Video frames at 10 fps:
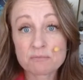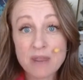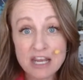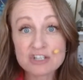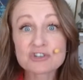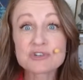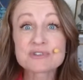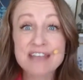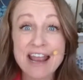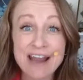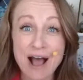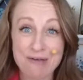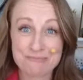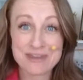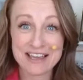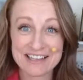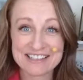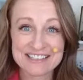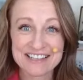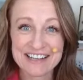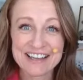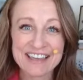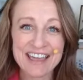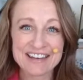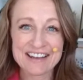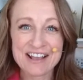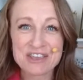make sure you sign up, because again,